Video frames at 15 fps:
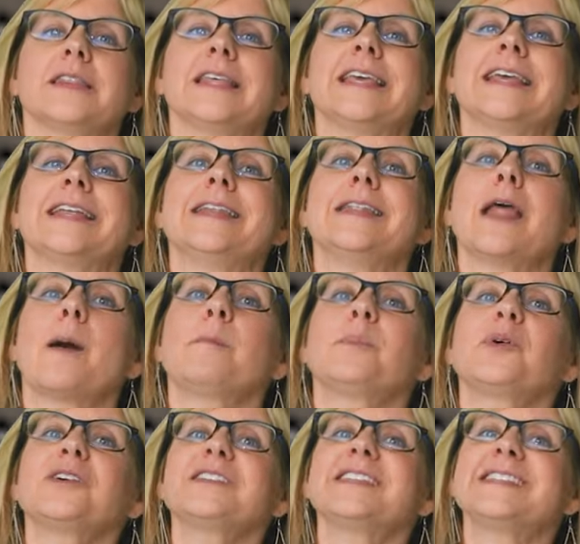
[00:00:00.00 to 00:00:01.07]
the
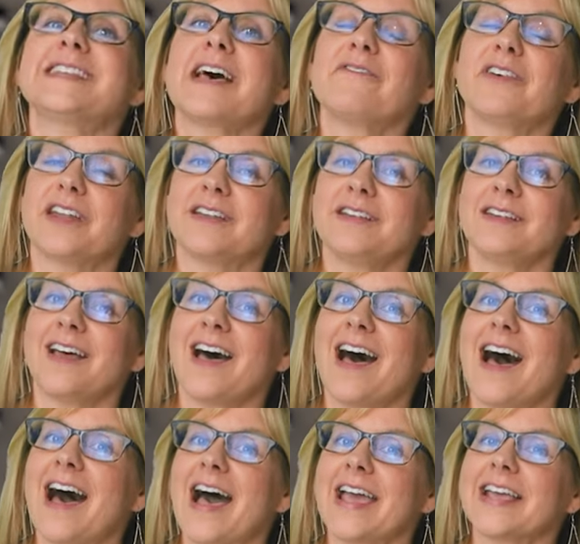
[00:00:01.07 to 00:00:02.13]
number 7
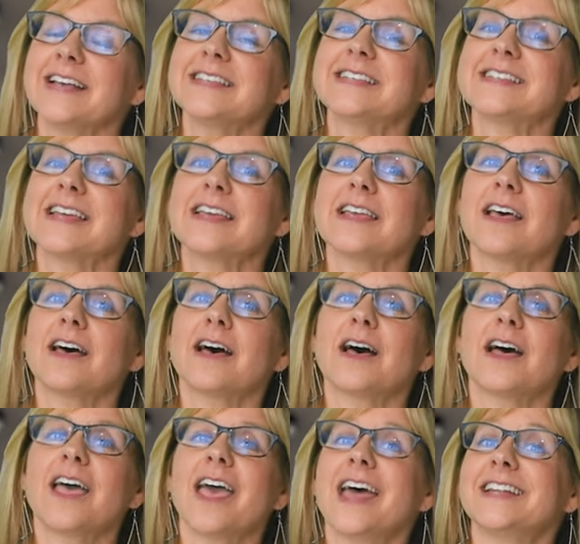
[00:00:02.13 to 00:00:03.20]
highest
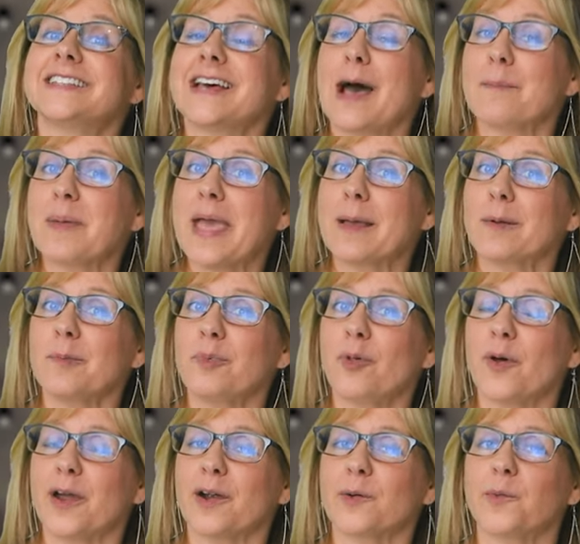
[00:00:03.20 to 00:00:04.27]
and top paying
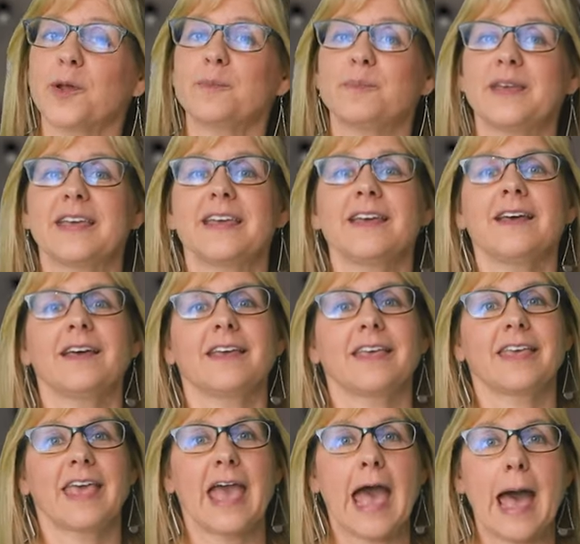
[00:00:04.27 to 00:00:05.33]
employer would be
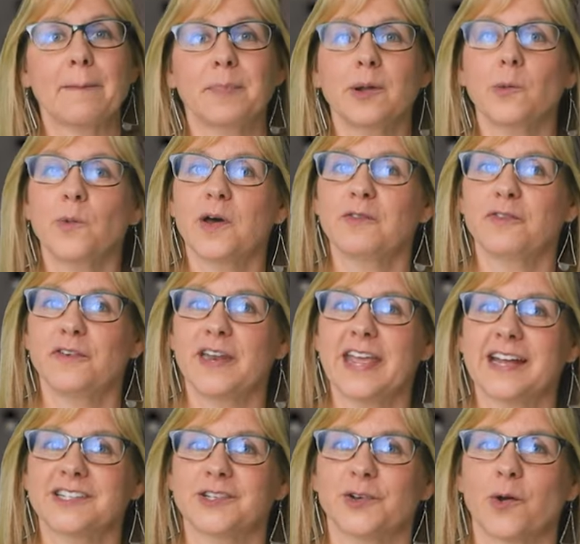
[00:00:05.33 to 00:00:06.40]
Capital One
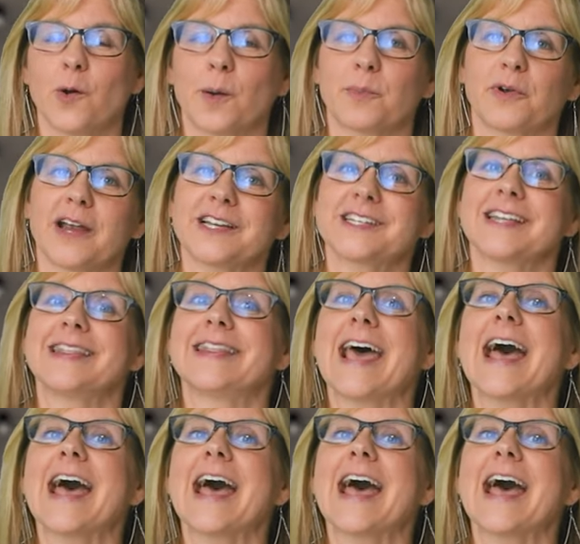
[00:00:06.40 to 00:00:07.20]
Financial Corporation.